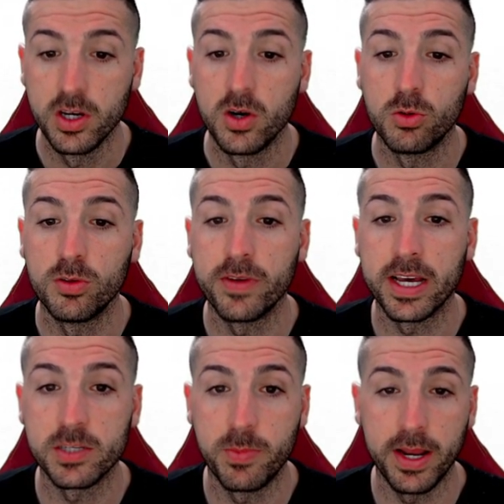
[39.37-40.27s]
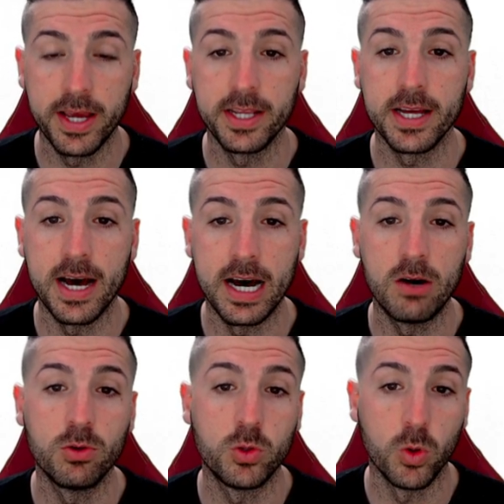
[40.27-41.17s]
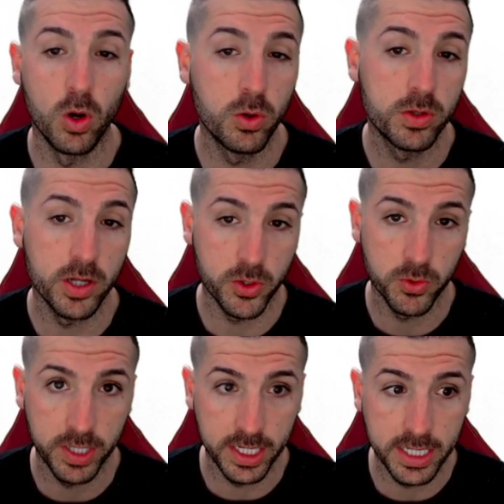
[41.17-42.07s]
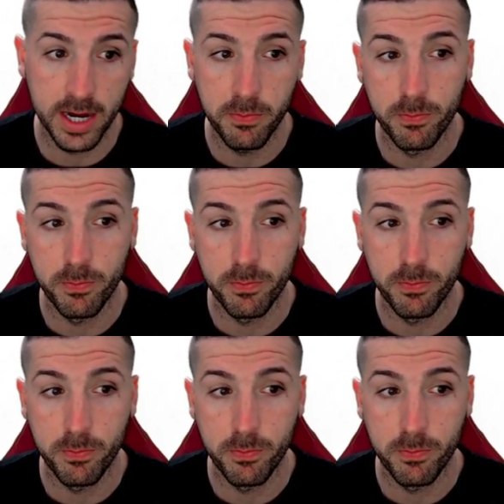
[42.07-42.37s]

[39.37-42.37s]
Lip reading: We've explained how to load the raw data,